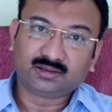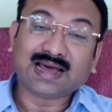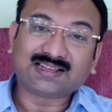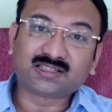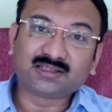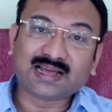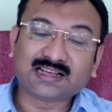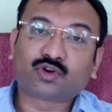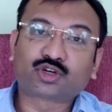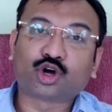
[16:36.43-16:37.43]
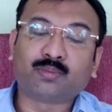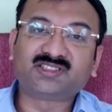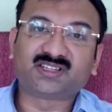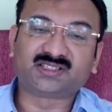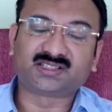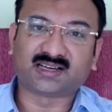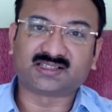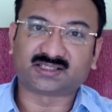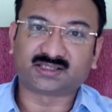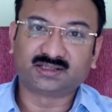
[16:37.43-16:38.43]
That's what common sense
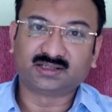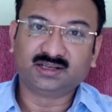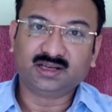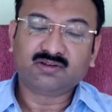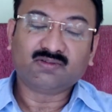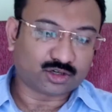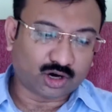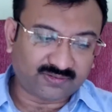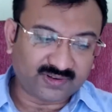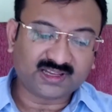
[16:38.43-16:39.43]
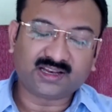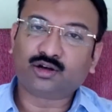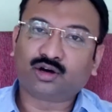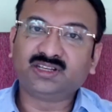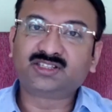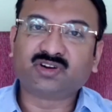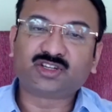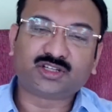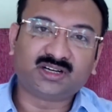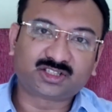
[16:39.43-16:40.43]
does. Quite often than not, these
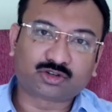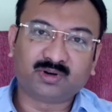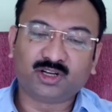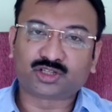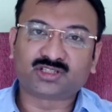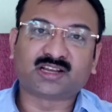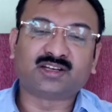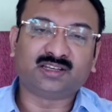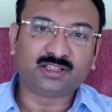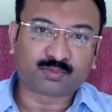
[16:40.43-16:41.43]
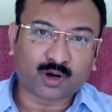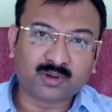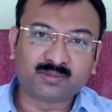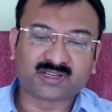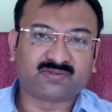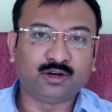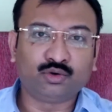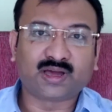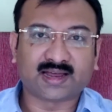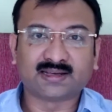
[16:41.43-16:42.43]
racial discriminations and these problems that we
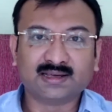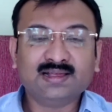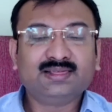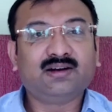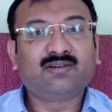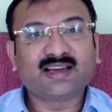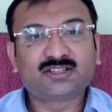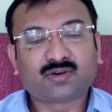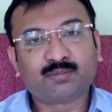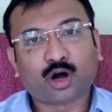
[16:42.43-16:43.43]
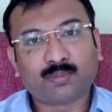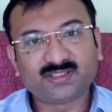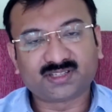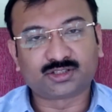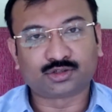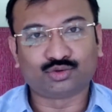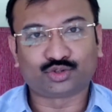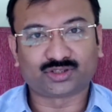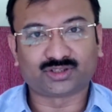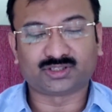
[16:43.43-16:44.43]
look at, they rise from common sense
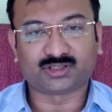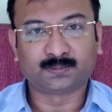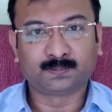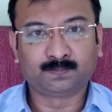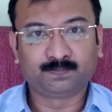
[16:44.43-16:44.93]
notions.